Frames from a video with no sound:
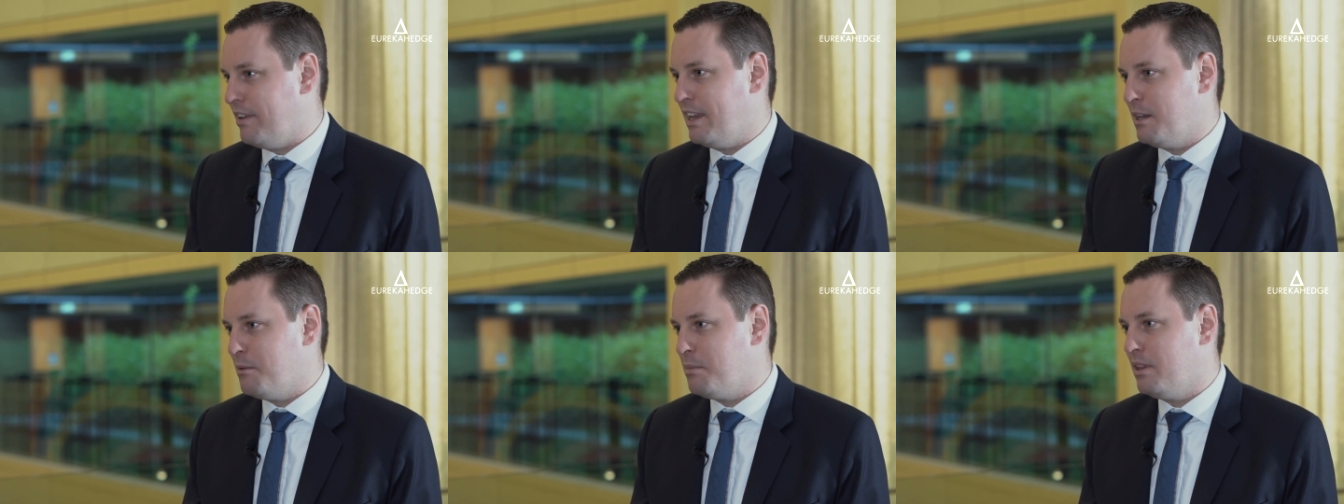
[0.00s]

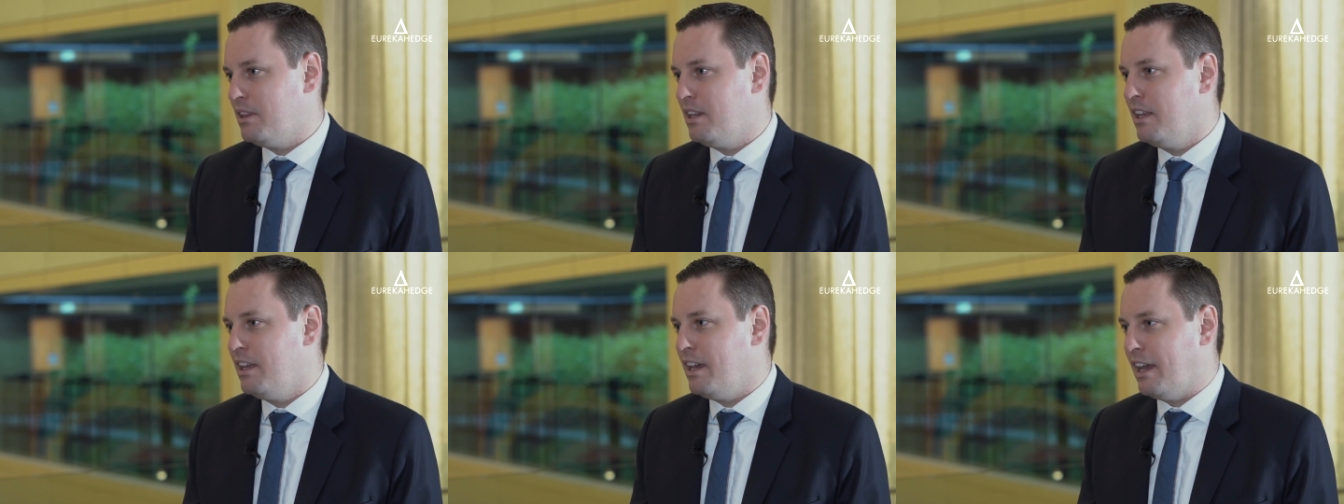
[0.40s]
available
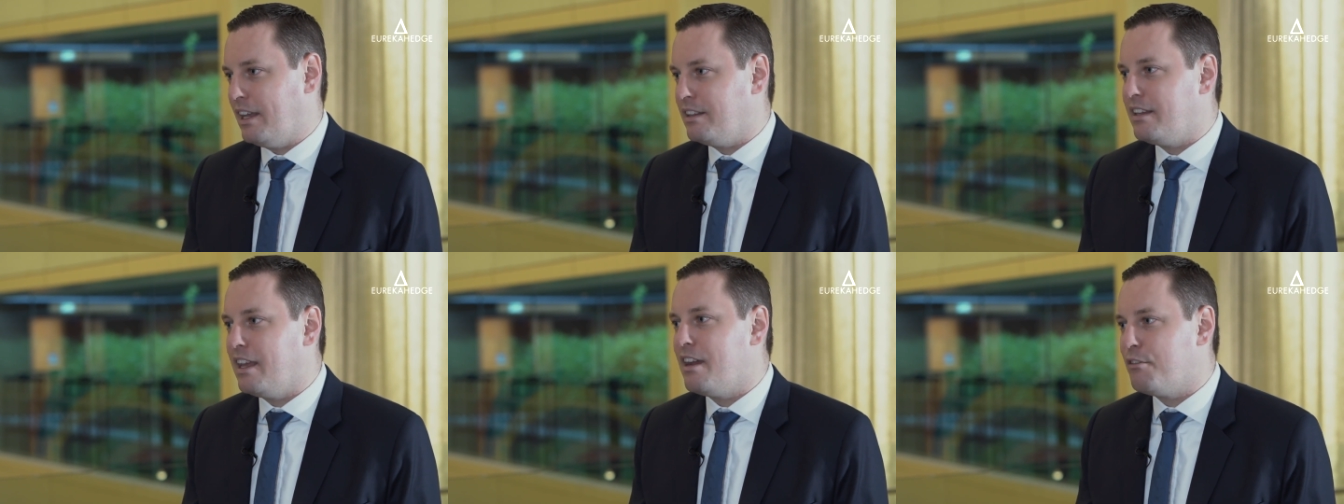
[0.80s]
hmm.
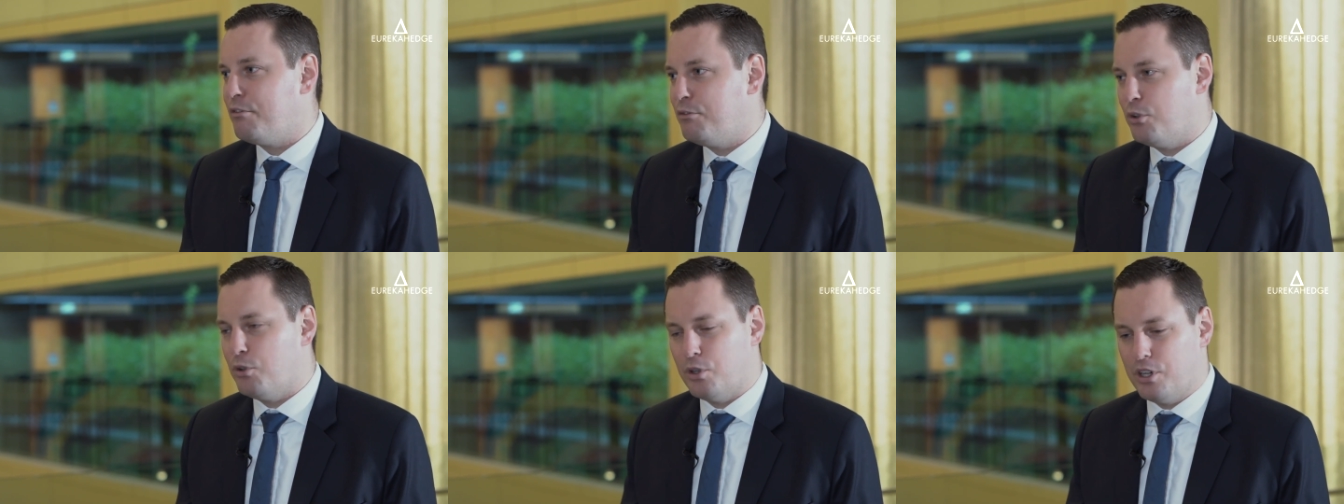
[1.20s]
and
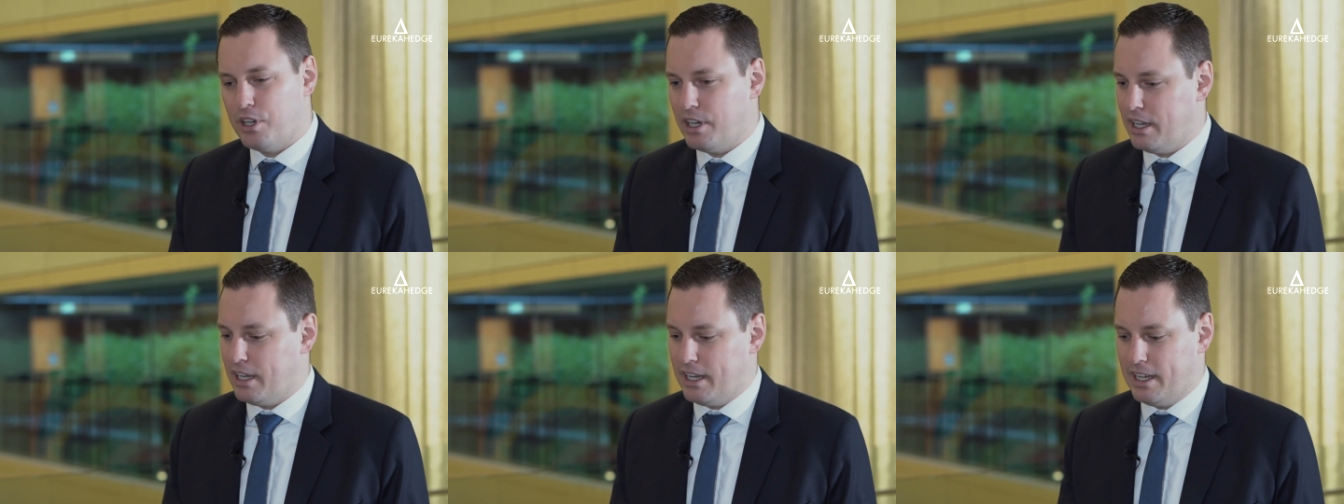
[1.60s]
therefore
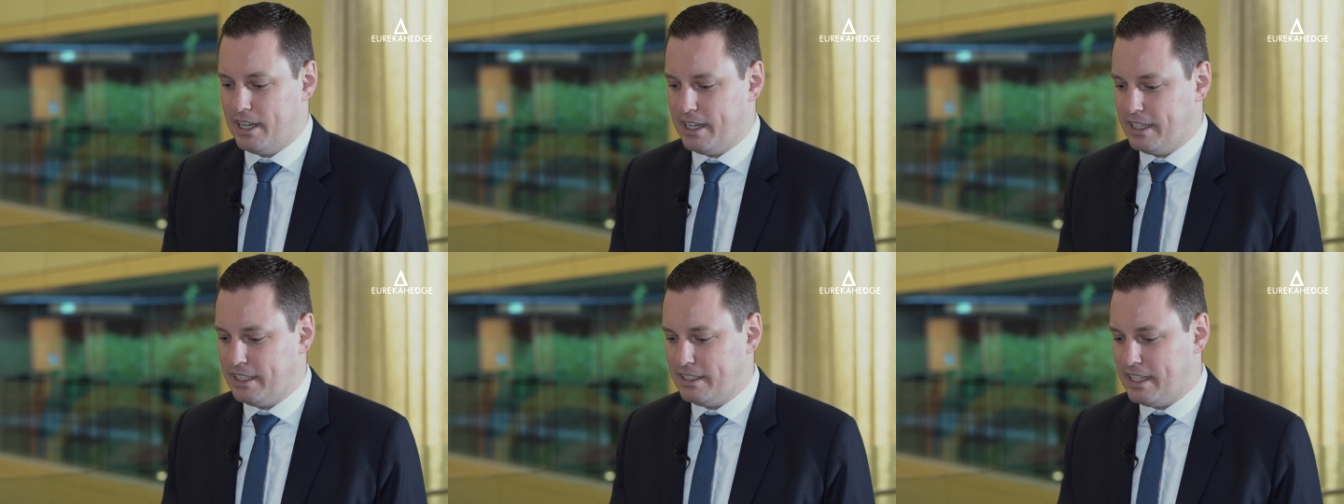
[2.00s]

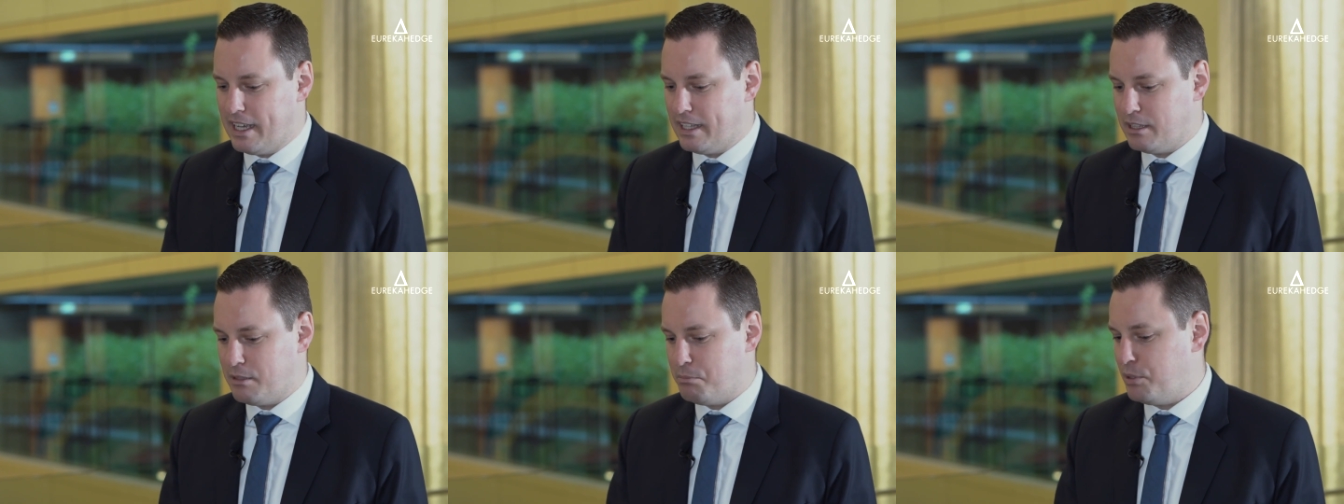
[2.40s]
uh, in the
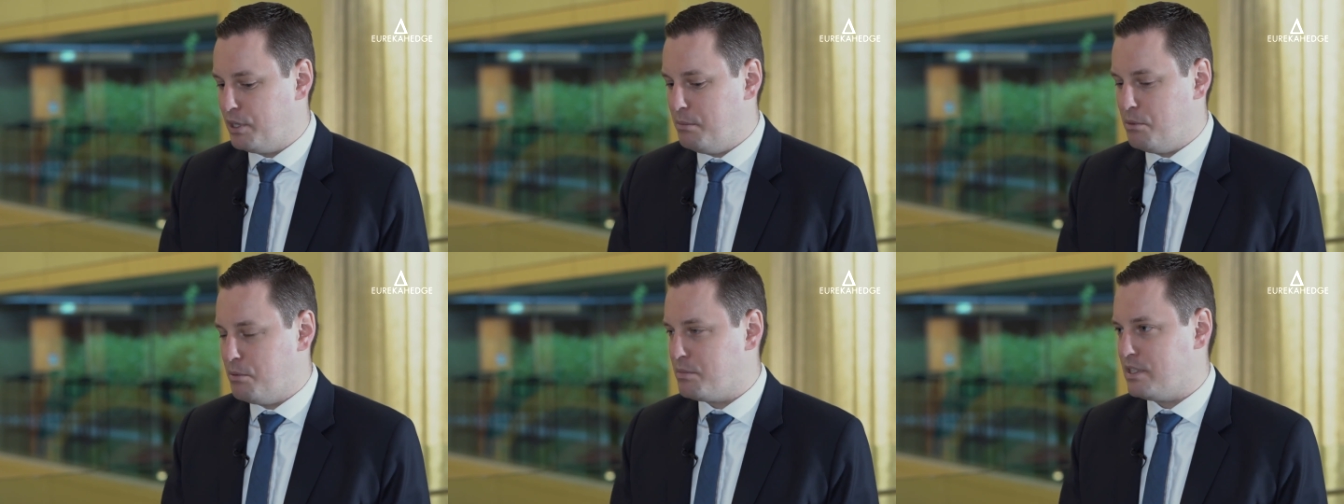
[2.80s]
end the
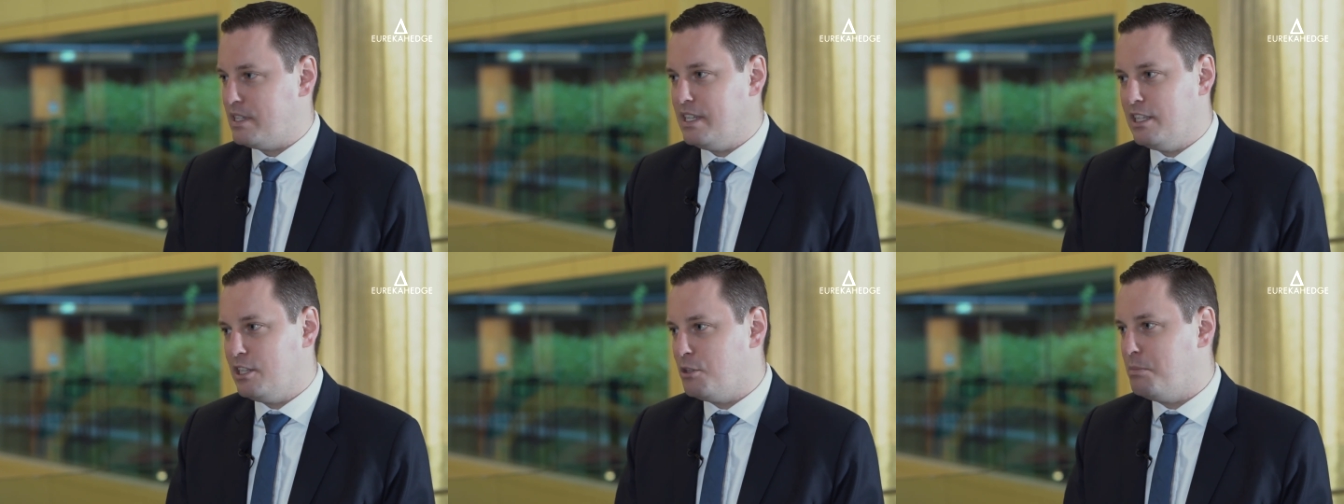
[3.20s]
premiums
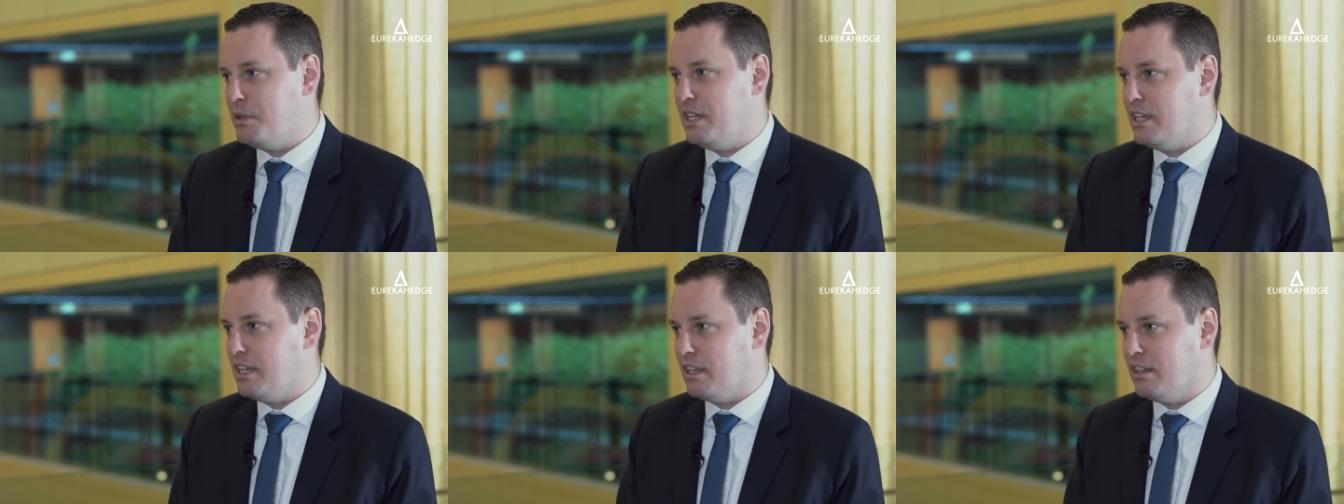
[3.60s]
need to
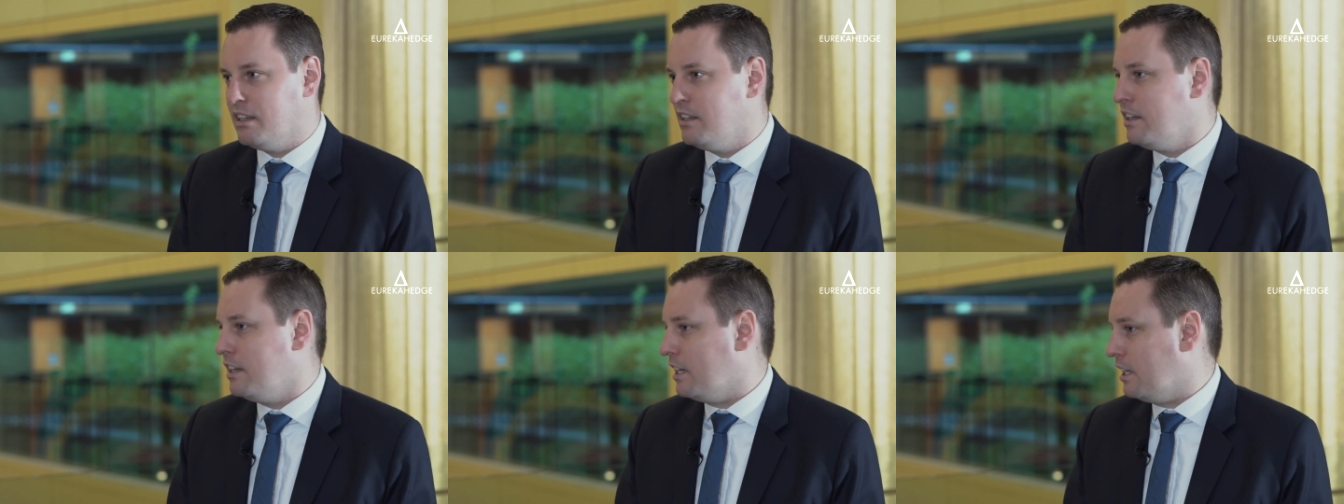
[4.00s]
be
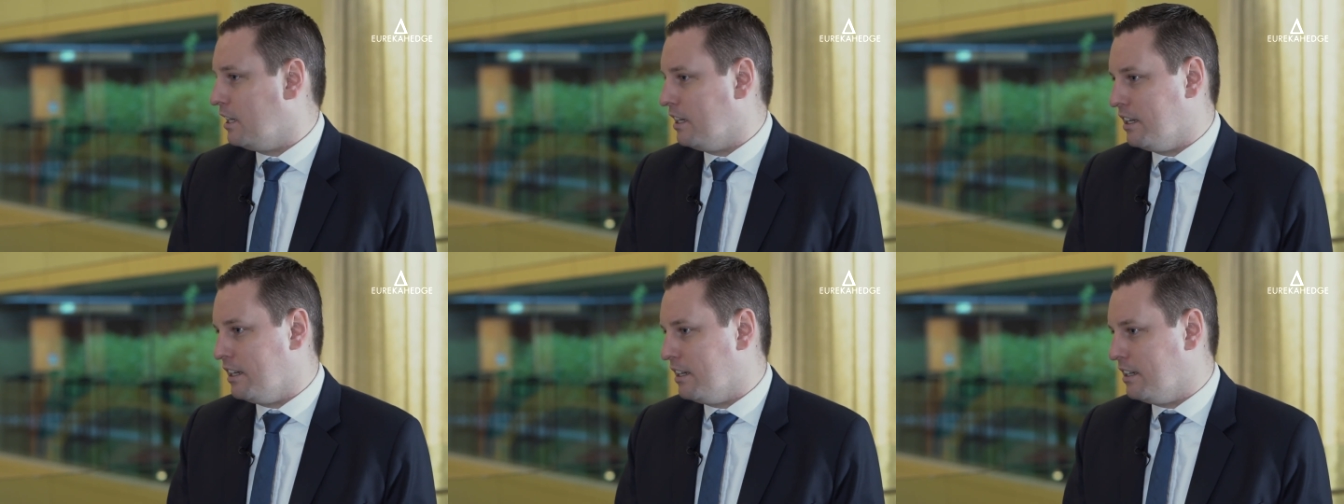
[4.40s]

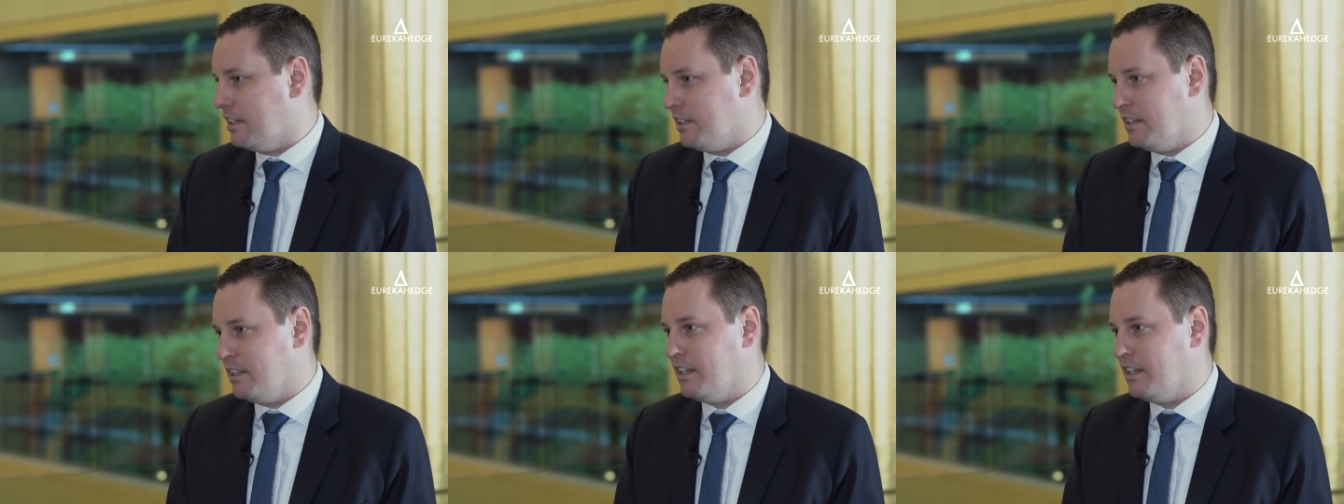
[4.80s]
uh,